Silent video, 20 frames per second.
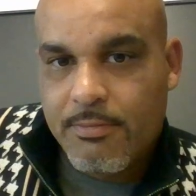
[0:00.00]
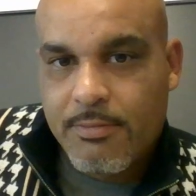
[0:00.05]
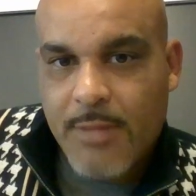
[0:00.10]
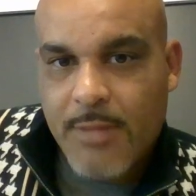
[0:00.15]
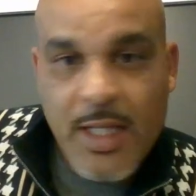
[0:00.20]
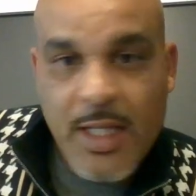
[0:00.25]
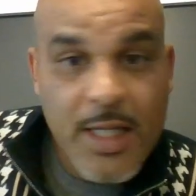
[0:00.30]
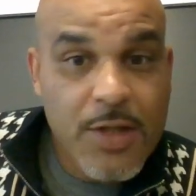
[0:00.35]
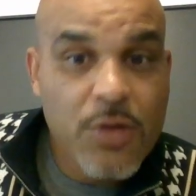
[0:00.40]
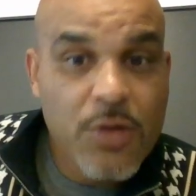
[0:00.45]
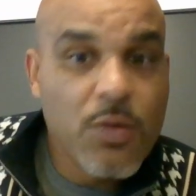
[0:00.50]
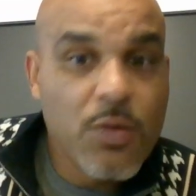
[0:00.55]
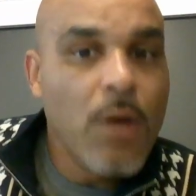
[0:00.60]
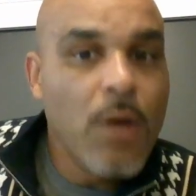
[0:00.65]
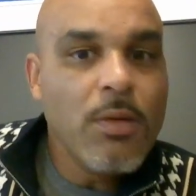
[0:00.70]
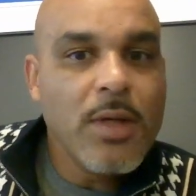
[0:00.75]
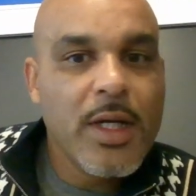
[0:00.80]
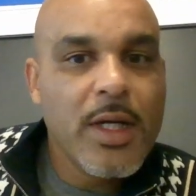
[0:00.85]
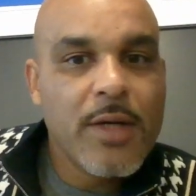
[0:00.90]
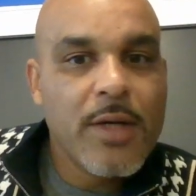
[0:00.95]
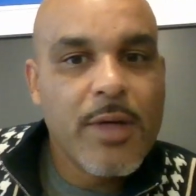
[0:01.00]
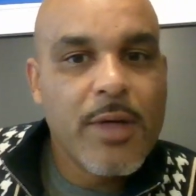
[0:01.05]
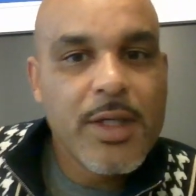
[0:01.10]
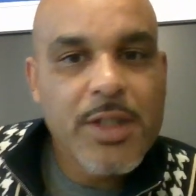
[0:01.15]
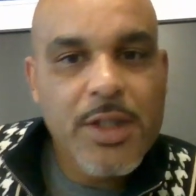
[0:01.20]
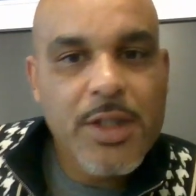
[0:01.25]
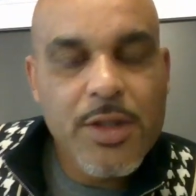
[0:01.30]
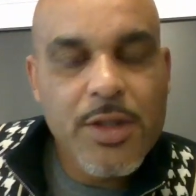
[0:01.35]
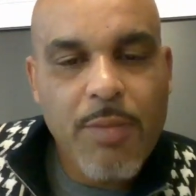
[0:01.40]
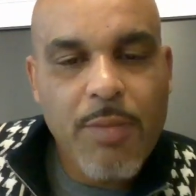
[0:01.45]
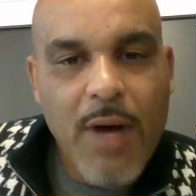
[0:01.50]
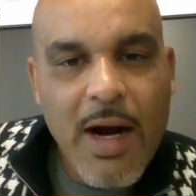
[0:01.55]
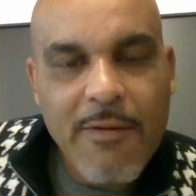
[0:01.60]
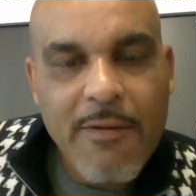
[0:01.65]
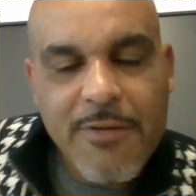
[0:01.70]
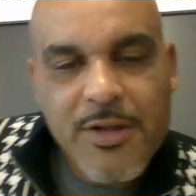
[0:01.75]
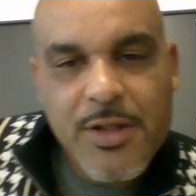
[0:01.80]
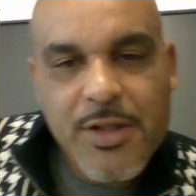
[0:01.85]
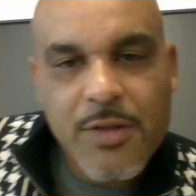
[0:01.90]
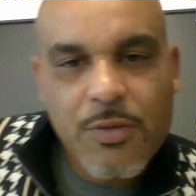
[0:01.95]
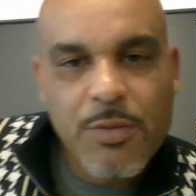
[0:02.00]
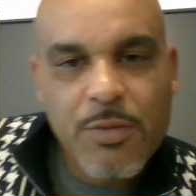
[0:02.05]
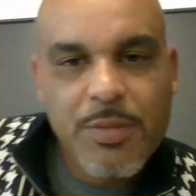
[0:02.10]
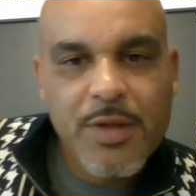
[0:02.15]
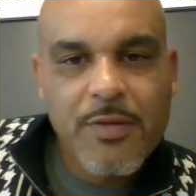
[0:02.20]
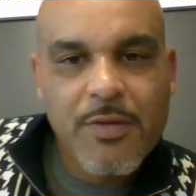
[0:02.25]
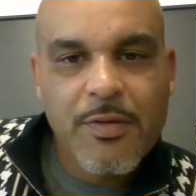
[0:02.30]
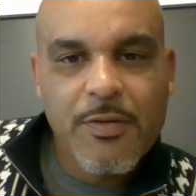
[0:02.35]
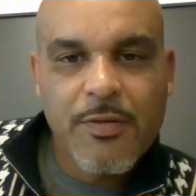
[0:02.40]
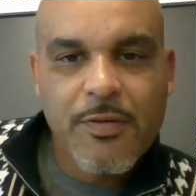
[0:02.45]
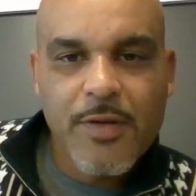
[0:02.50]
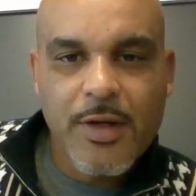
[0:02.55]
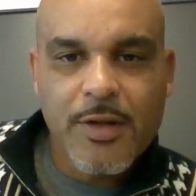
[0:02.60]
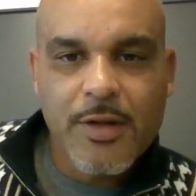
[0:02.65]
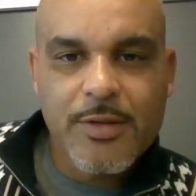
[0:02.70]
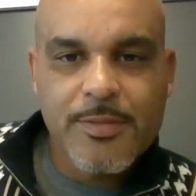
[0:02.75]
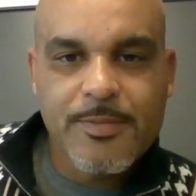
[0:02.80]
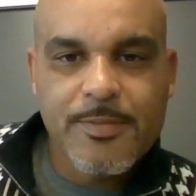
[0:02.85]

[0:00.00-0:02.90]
And then you won't get rich and your prophecy will be fulfilled.